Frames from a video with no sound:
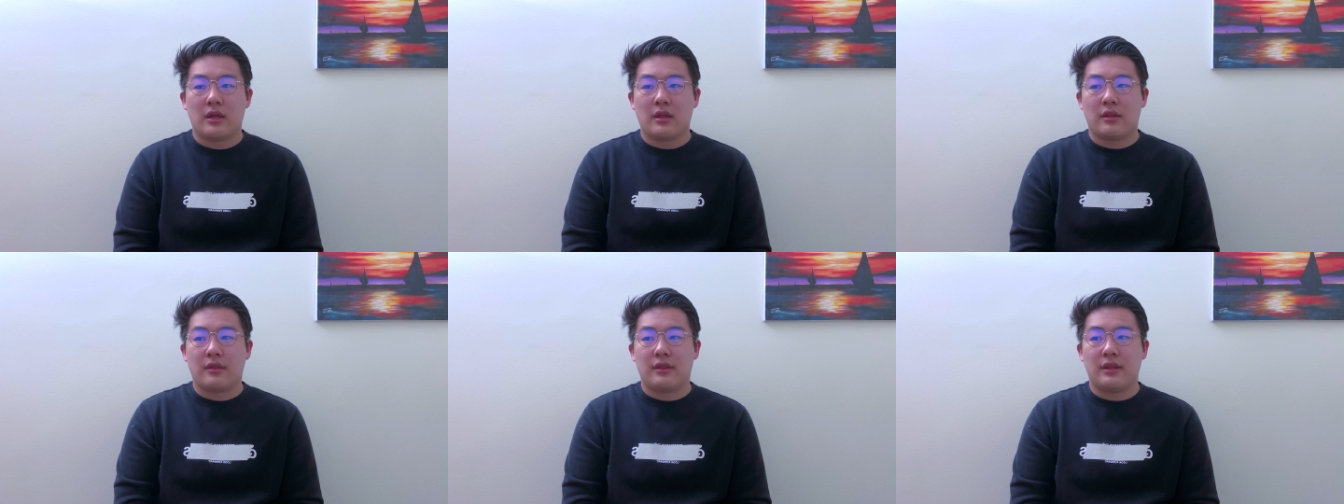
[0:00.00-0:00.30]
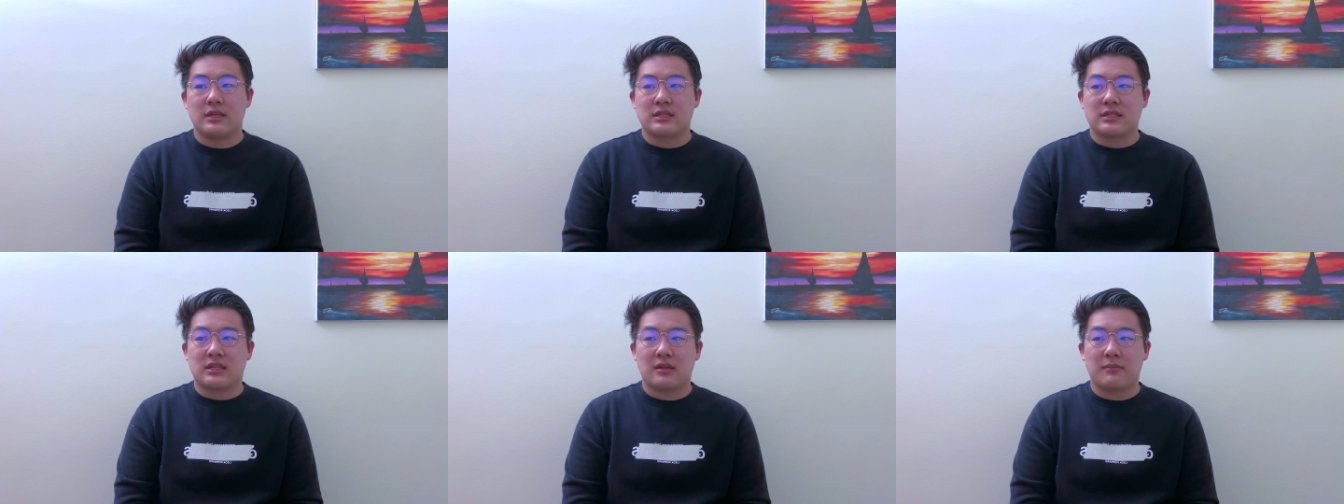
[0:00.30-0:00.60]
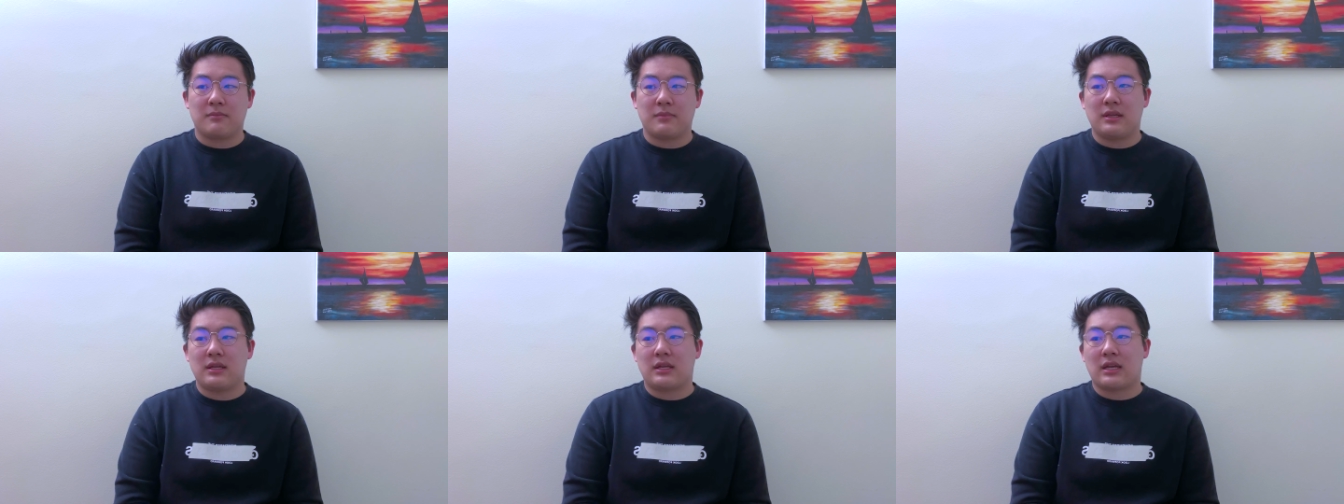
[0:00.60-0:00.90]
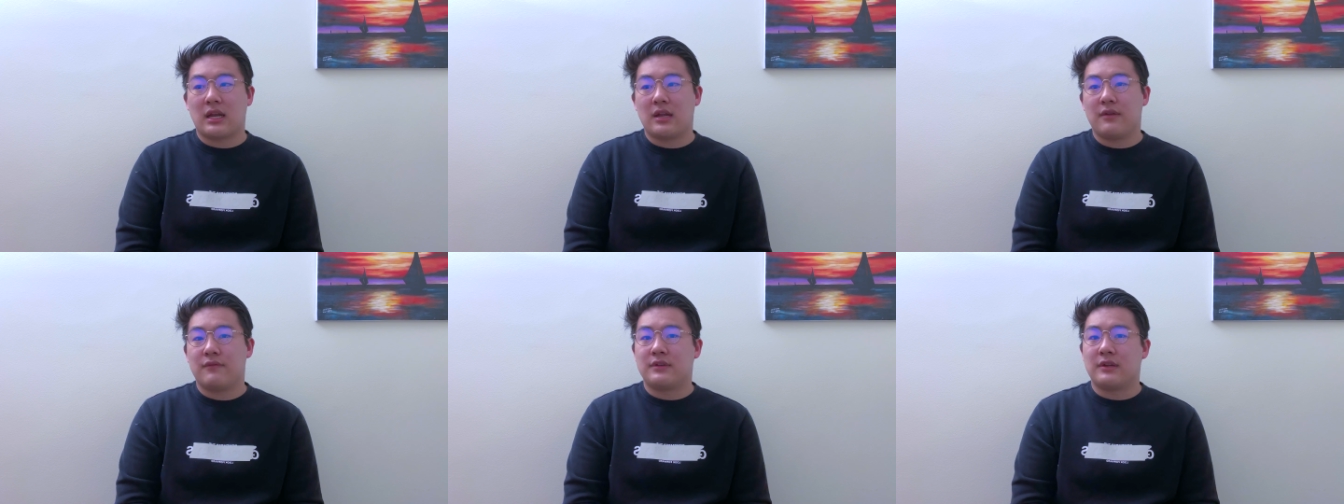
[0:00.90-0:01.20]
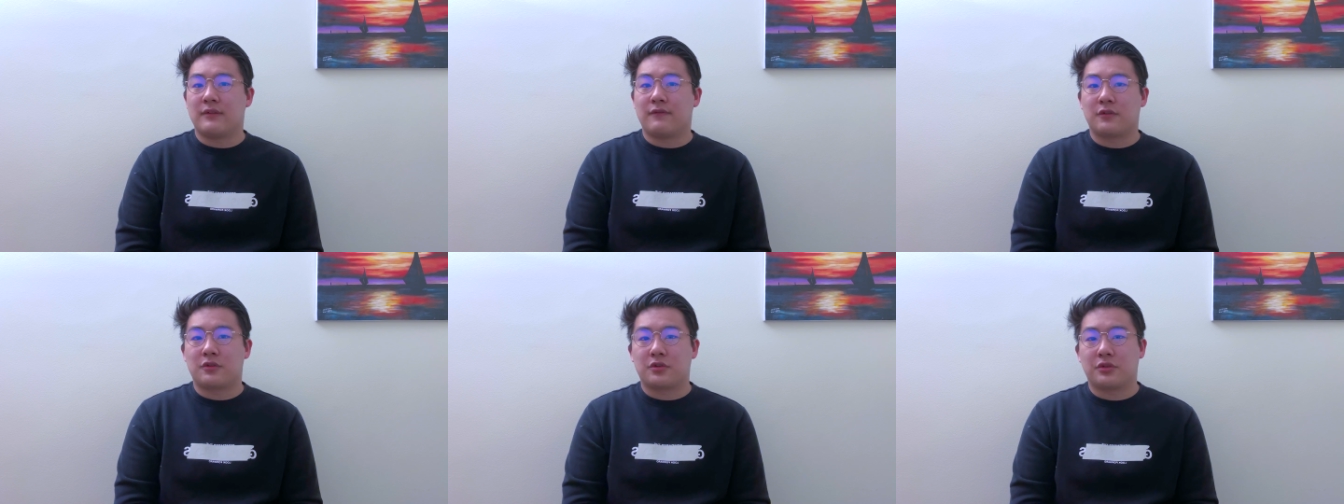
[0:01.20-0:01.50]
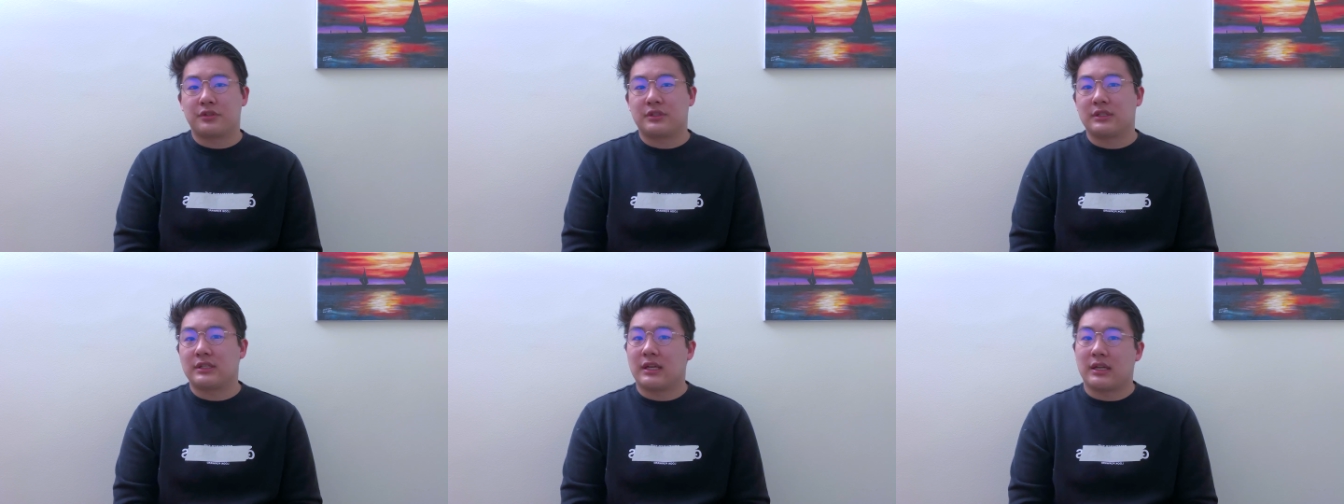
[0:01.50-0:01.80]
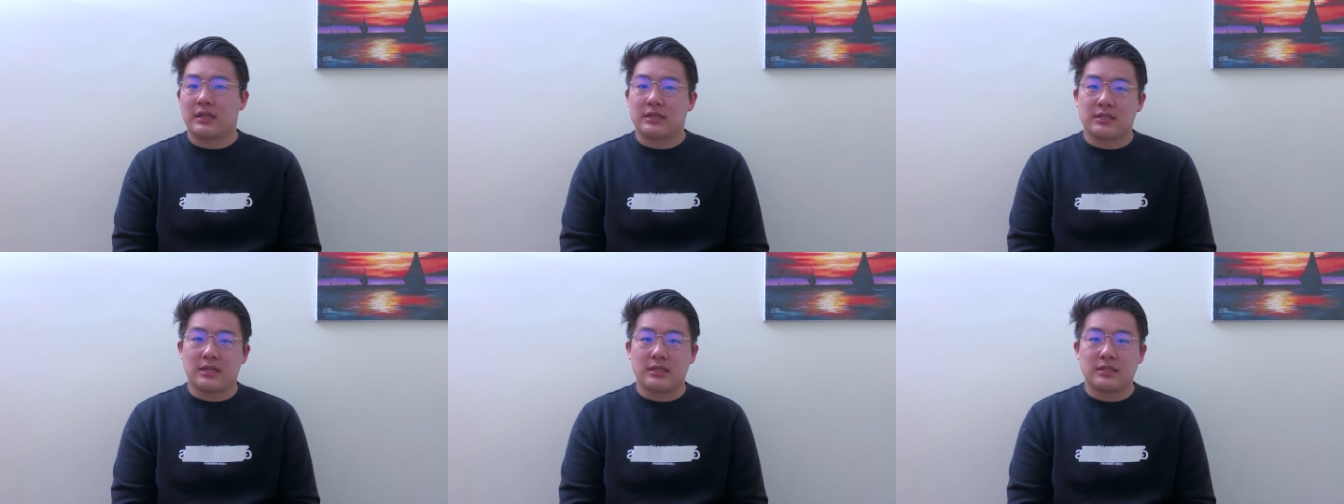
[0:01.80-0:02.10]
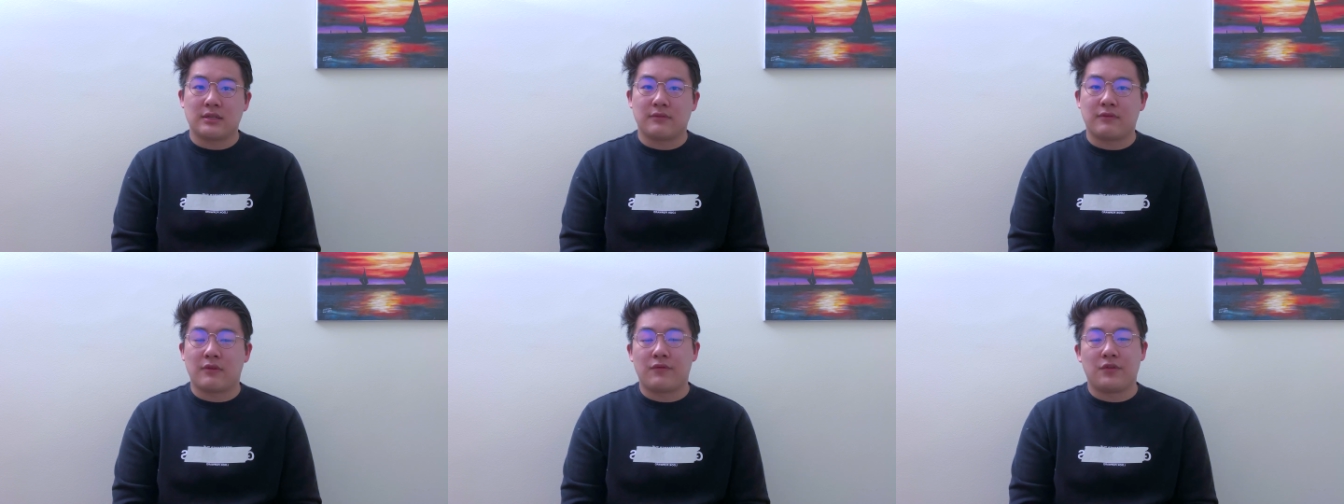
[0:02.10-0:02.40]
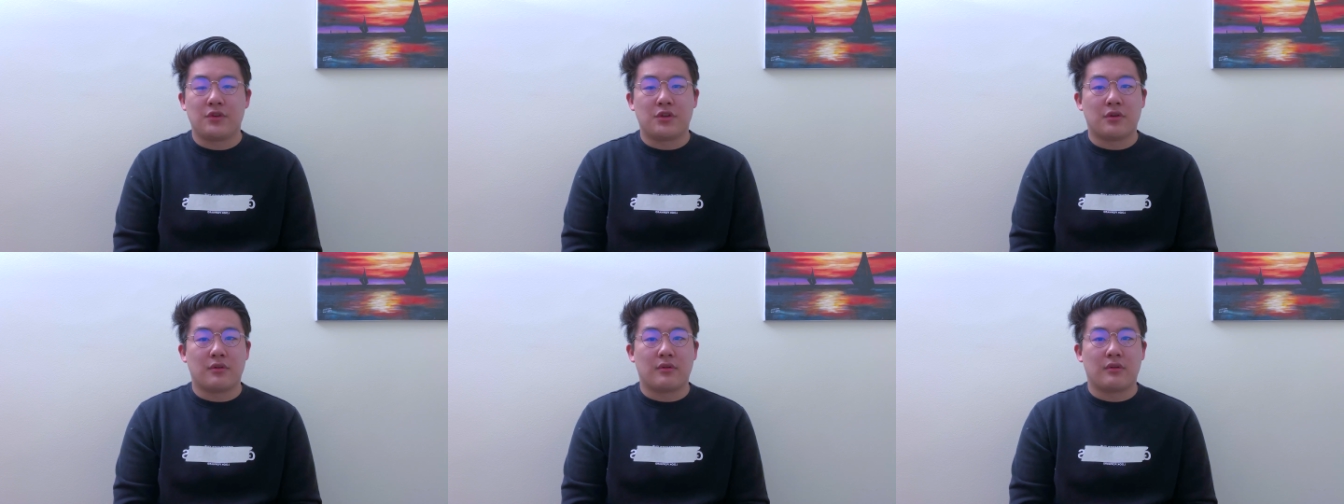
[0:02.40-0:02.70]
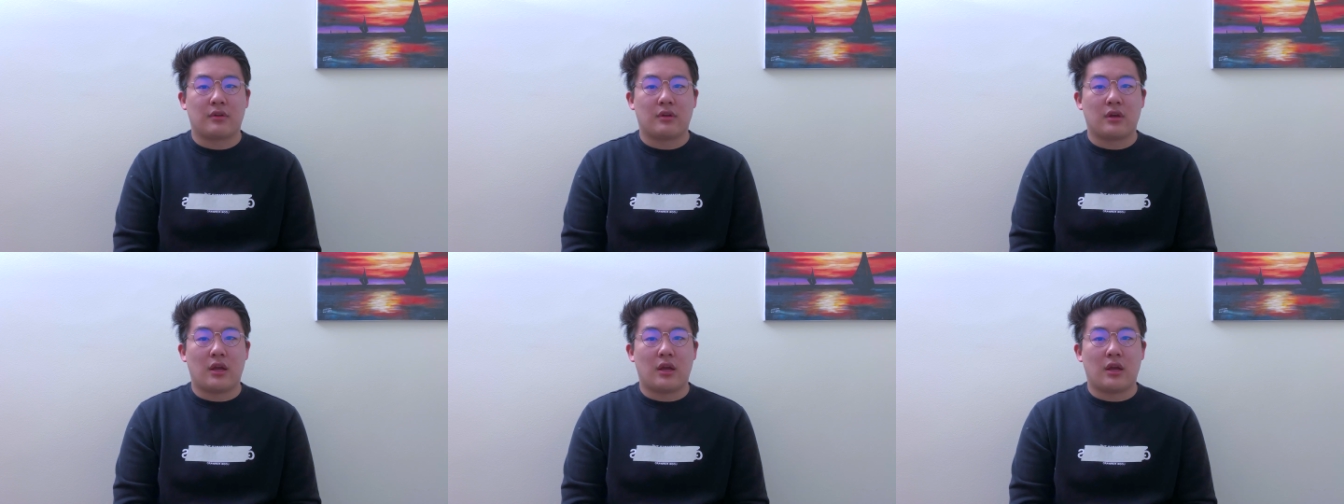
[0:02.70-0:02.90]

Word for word: This can be kind of difficult to get a sense of if you don't